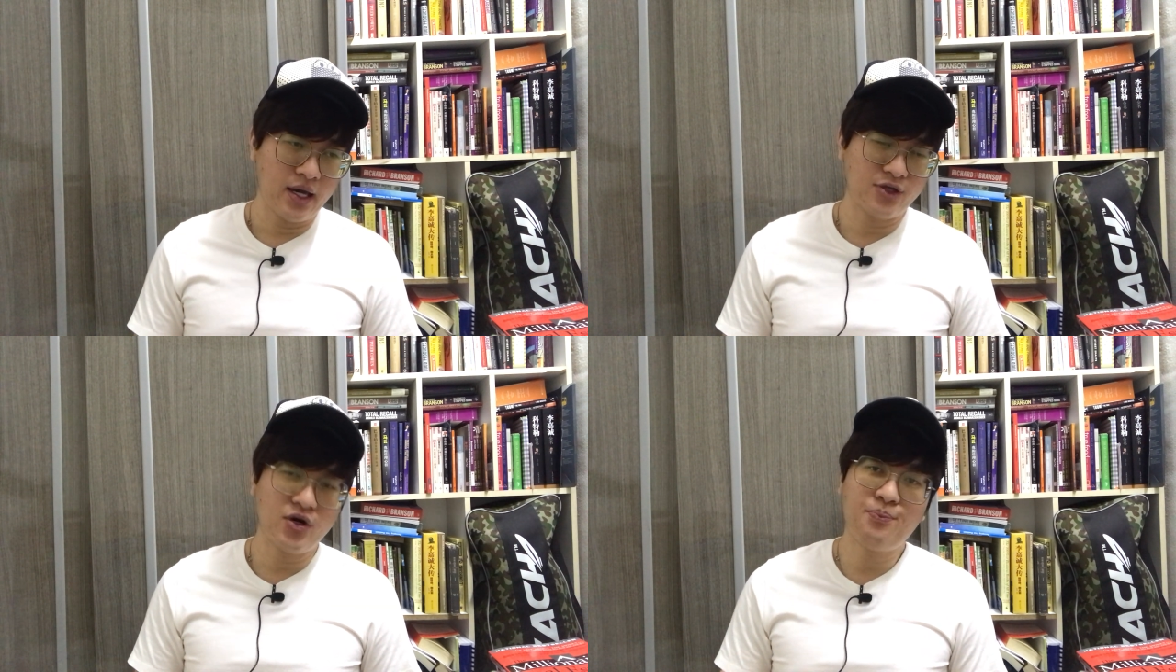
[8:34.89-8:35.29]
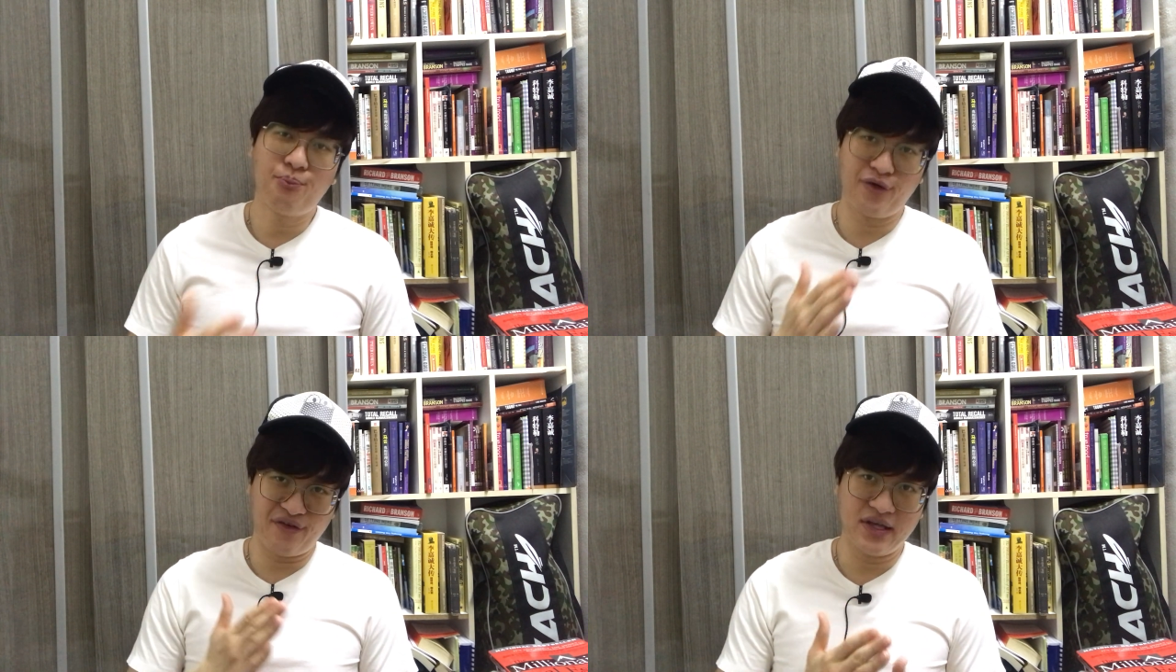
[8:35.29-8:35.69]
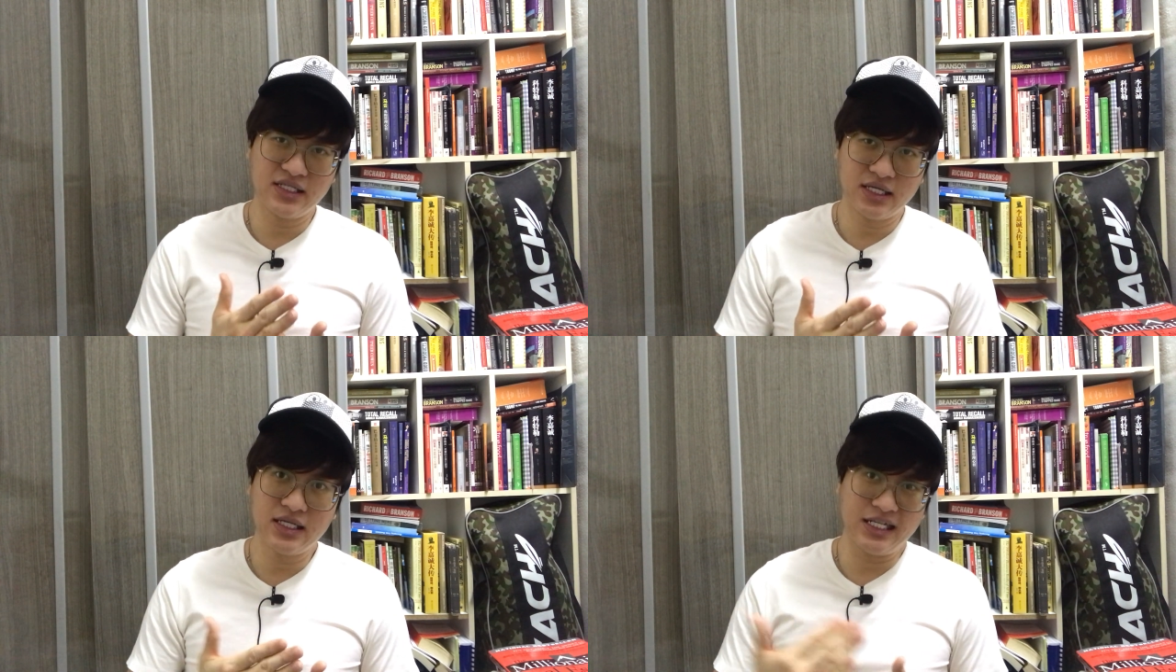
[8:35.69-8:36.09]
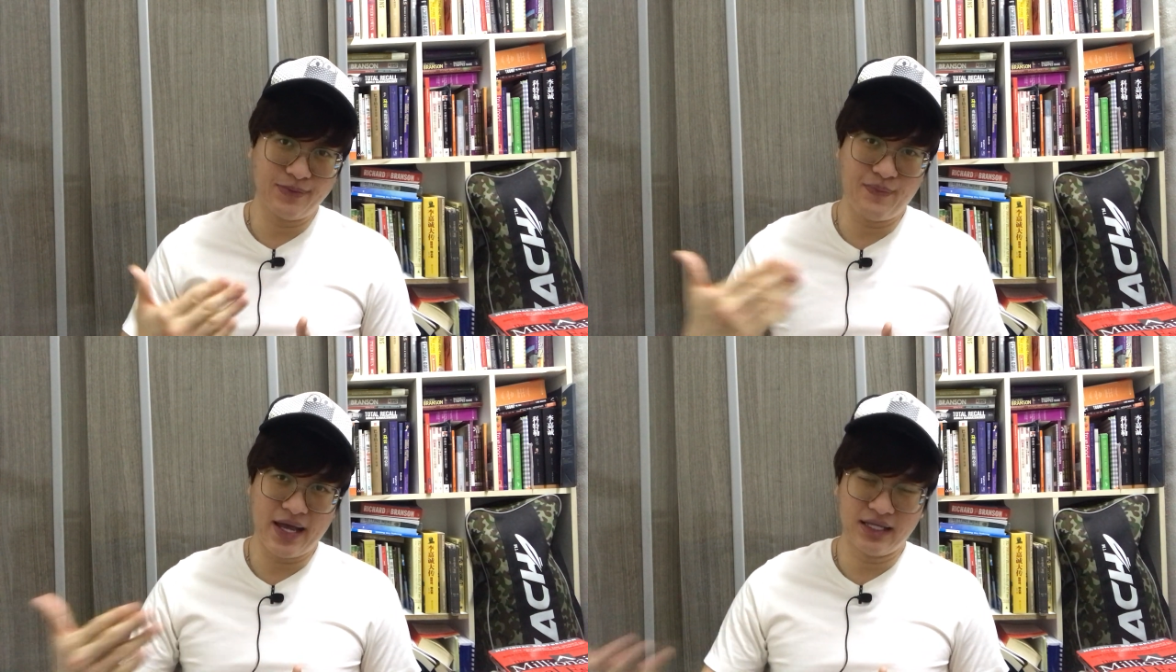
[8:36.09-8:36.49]
actually prevention is
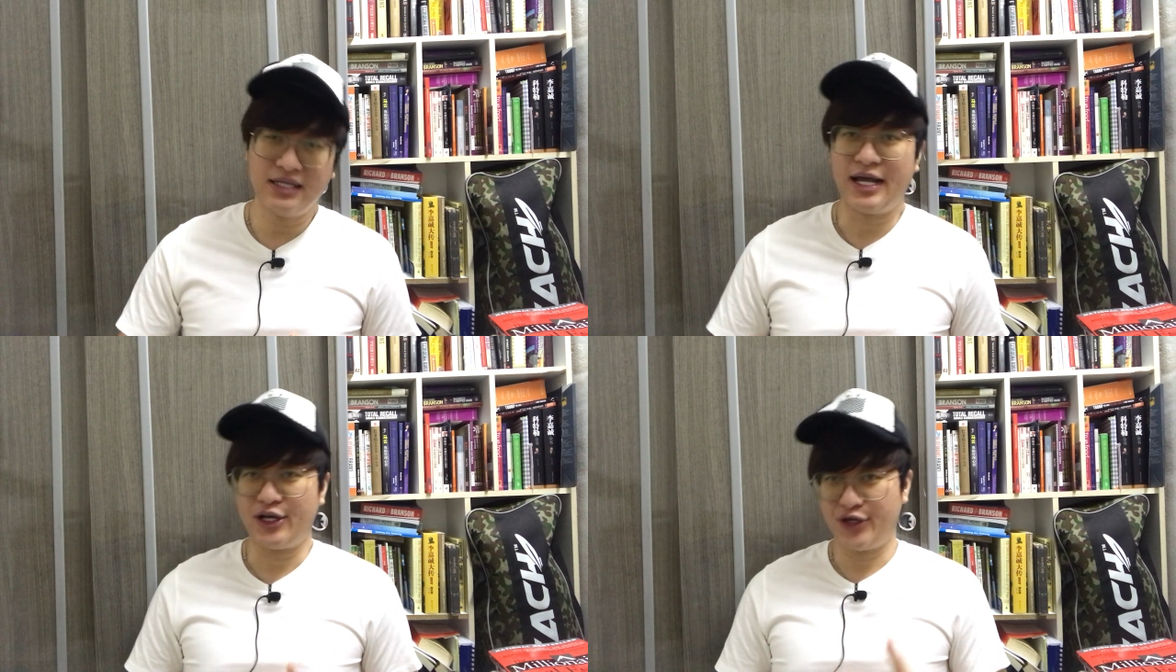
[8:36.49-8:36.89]
better than